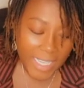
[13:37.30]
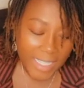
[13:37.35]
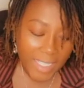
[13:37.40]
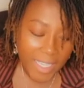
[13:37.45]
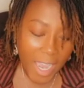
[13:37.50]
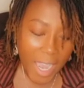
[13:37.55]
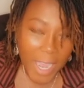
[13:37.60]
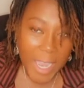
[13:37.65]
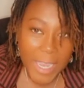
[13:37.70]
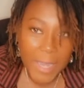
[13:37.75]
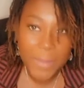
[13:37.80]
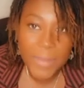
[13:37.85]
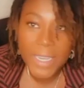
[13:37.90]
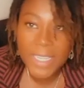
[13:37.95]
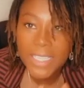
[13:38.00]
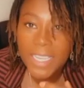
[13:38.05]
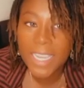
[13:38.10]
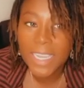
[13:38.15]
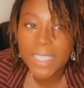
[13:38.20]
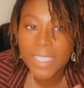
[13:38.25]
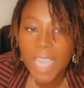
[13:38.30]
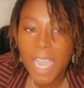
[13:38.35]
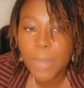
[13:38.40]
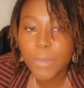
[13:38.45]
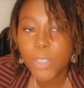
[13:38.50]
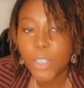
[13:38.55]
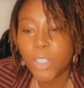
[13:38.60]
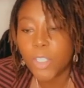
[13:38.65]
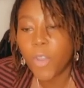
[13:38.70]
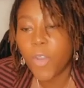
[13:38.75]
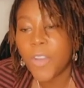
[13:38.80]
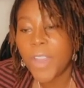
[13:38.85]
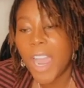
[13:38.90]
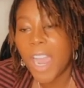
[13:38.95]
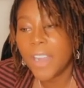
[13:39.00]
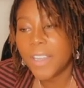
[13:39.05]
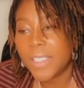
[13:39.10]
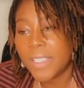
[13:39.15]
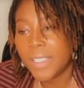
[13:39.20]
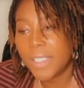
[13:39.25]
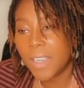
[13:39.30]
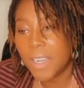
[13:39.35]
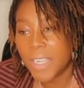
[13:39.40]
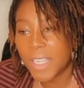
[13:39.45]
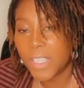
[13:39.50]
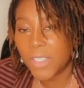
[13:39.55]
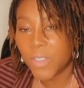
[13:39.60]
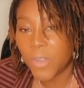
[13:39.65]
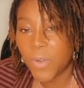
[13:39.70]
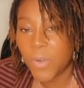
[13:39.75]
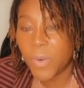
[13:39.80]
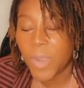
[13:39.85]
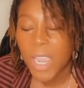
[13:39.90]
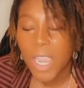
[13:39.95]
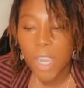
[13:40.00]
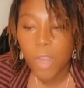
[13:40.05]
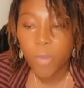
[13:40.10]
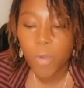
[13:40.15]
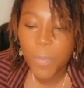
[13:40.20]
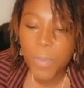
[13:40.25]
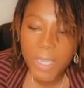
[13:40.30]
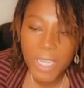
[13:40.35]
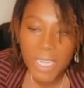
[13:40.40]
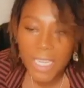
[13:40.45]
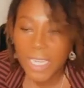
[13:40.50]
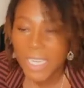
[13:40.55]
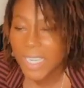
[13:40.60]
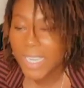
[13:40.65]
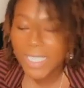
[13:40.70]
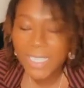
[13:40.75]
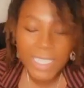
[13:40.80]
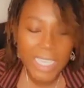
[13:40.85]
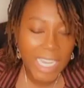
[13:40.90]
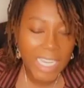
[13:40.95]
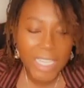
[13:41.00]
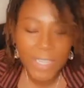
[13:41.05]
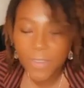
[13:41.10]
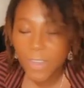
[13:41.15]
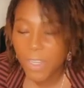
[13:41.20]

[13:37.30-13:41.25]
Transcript: time. It takes time to learn how to study, so repeating is not even a